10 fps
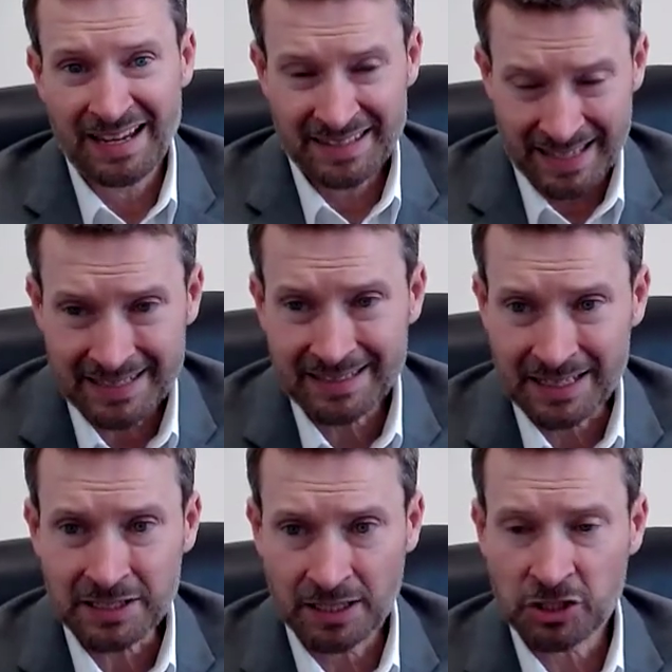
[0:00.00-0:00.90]
and
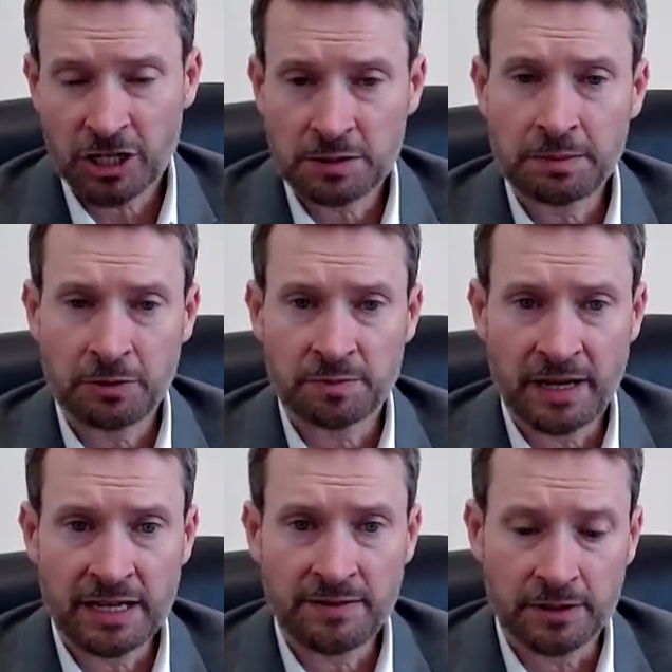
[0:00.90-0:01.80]
that's going to change
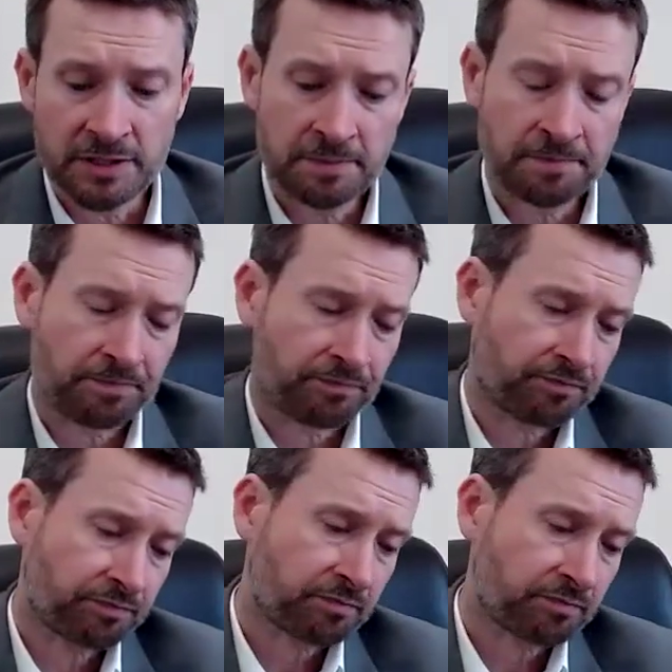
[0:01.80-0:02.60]
people's behaviors.